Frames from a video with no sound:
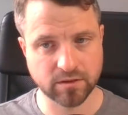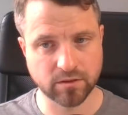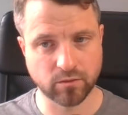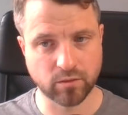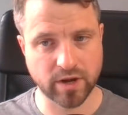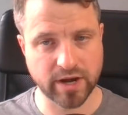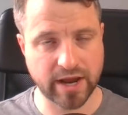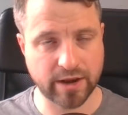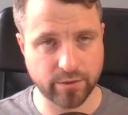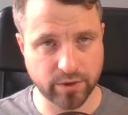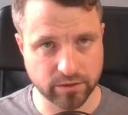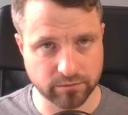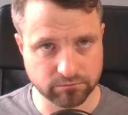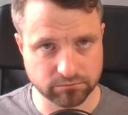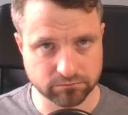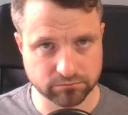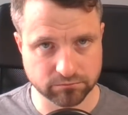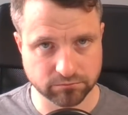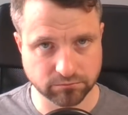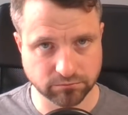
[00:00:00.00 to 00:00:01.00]
One hour?
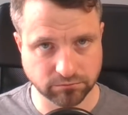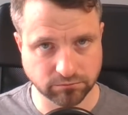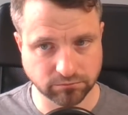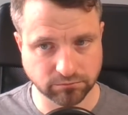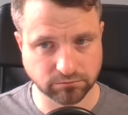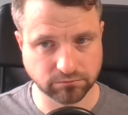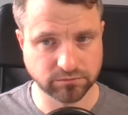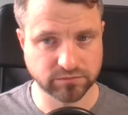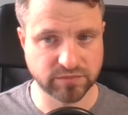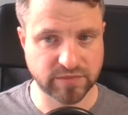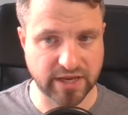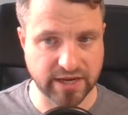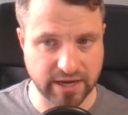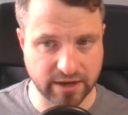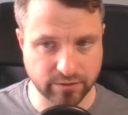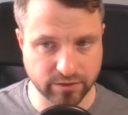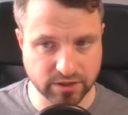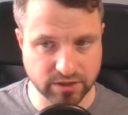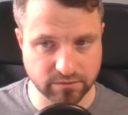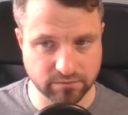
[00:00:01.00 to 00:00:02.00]
10
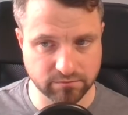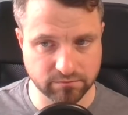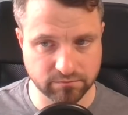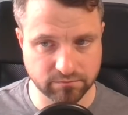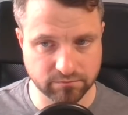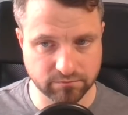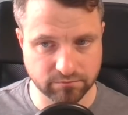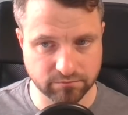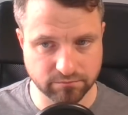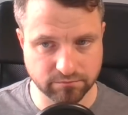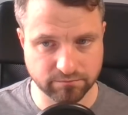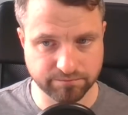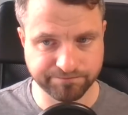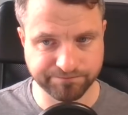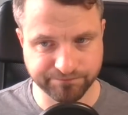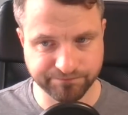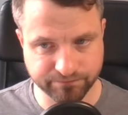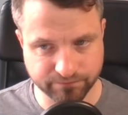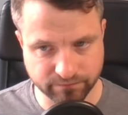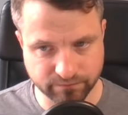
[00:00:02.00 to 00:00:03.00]
hours?
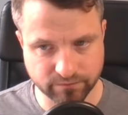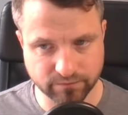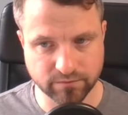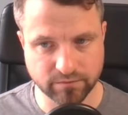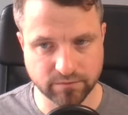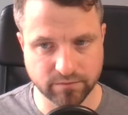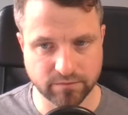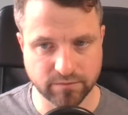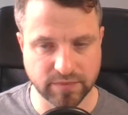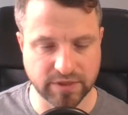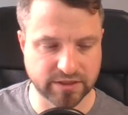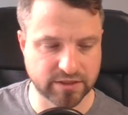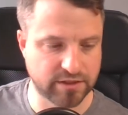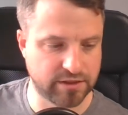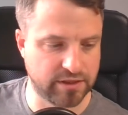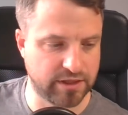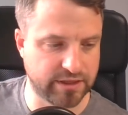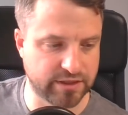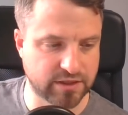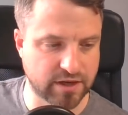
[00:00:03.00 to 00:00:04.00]

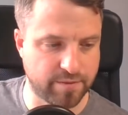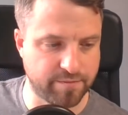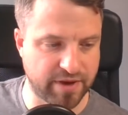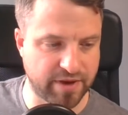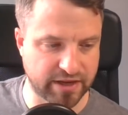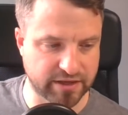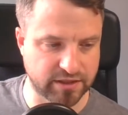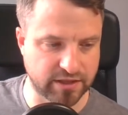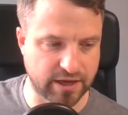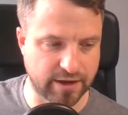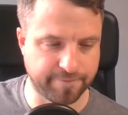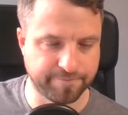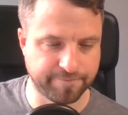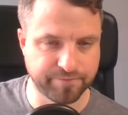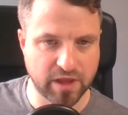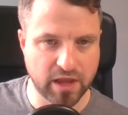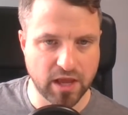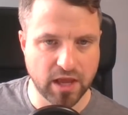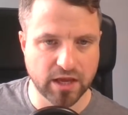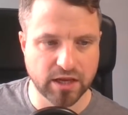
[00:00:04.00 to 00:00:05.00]
Let's let's come back to that.
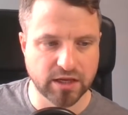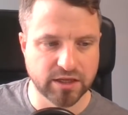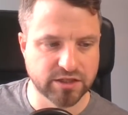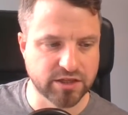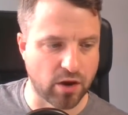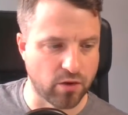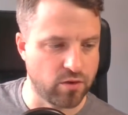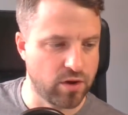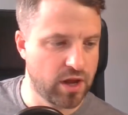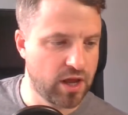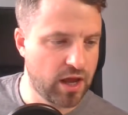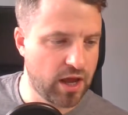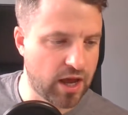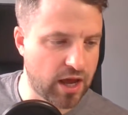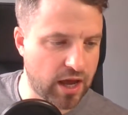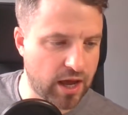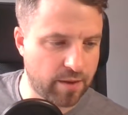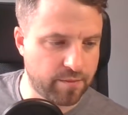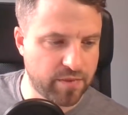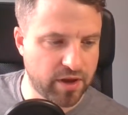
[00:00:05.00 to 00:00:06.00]
So
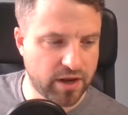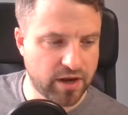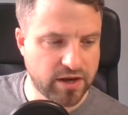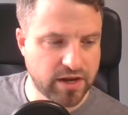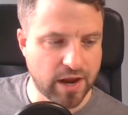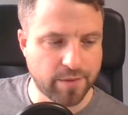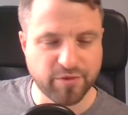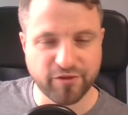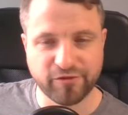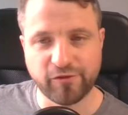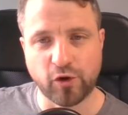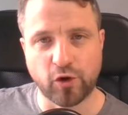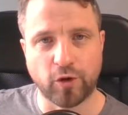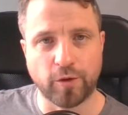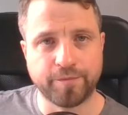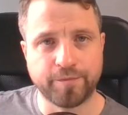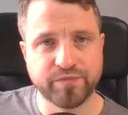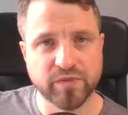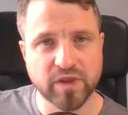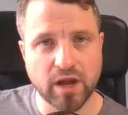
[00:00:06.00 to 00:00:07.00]
um, number
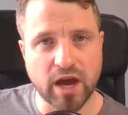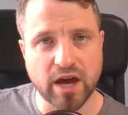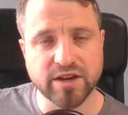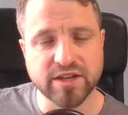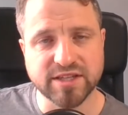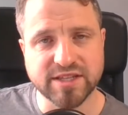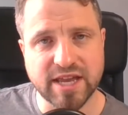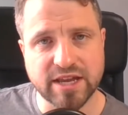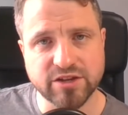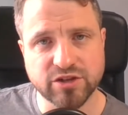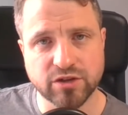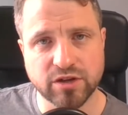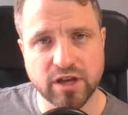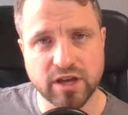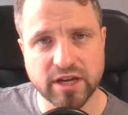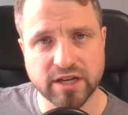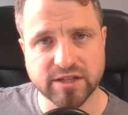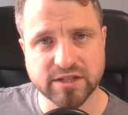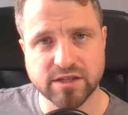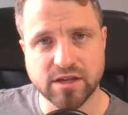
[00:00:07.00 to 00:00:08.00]
four, understand your
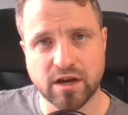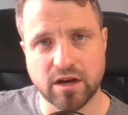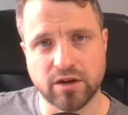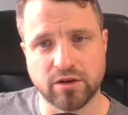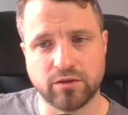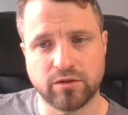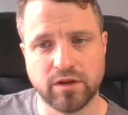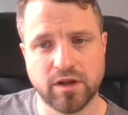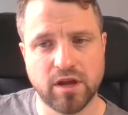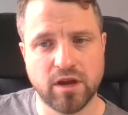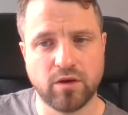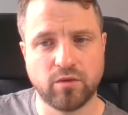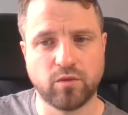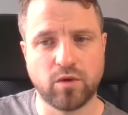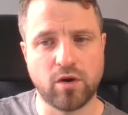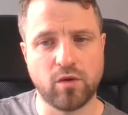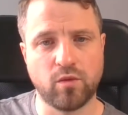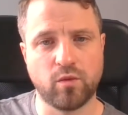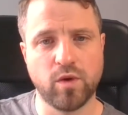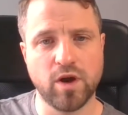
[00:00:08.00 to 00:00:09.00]
learning style.
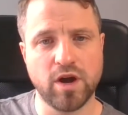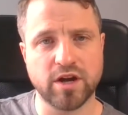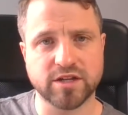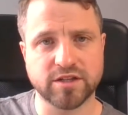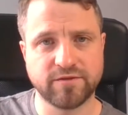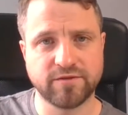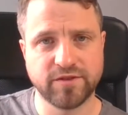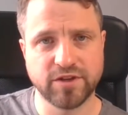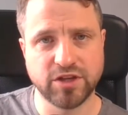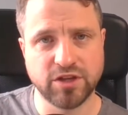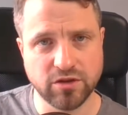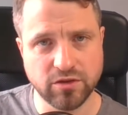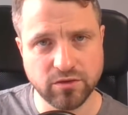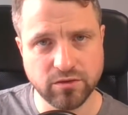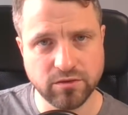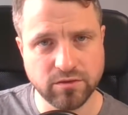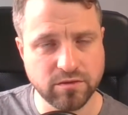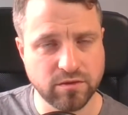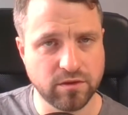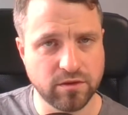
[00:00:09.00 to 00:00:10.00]
What works for
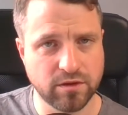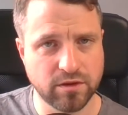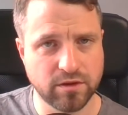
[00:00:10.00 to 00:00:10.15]
you